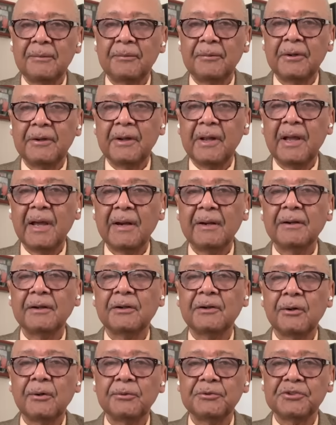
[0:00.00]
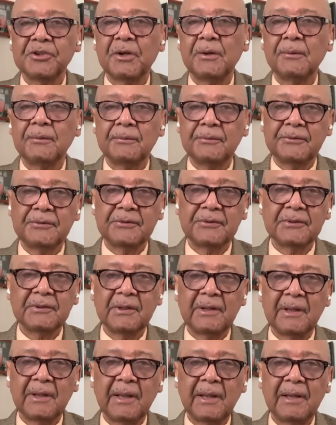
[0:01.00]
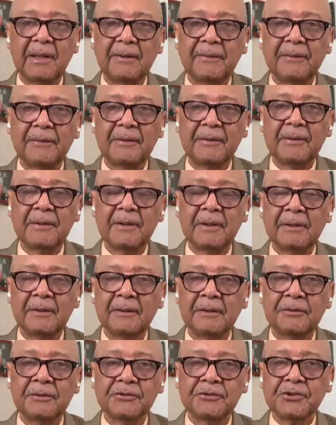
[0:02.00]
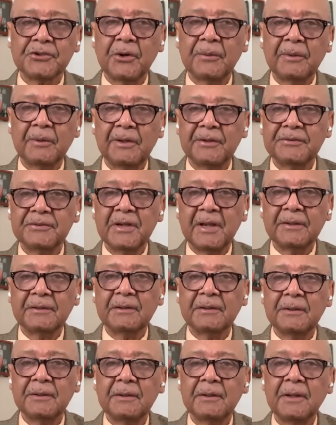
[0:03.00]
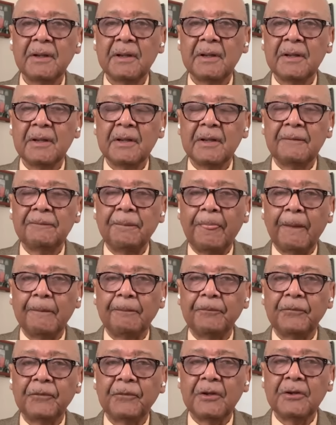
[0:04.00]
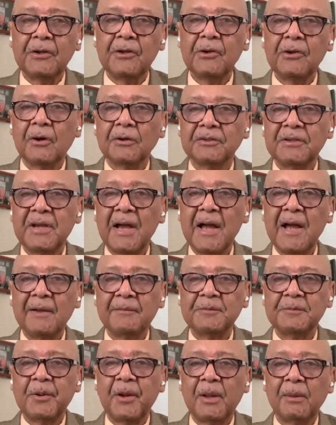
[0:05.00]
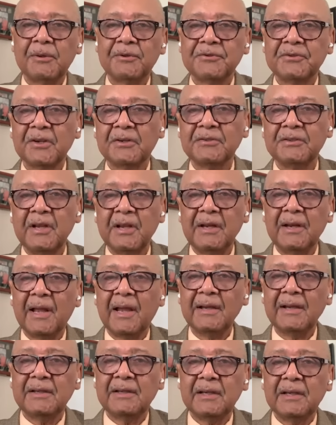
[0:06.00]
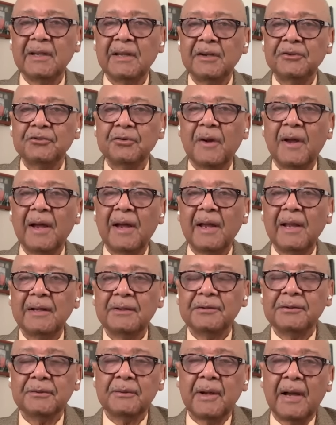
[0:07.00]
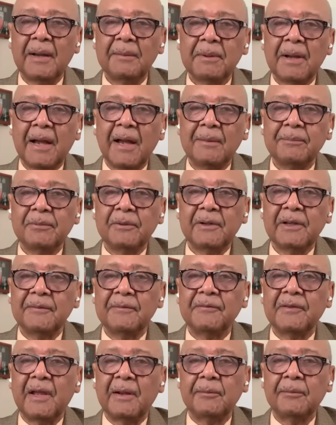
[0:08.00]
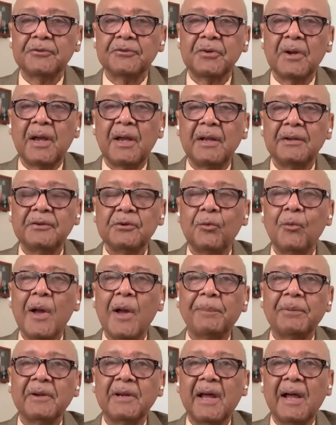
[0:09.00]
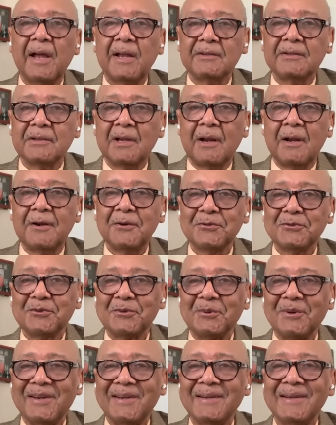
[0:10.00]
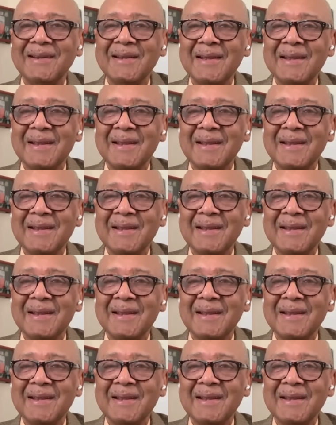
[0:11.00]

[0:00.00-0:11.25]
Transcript: when Hannah Nicole Jones and the journalist at the New York Times published 1619, they tried to, I believe they were trying to weaponize our history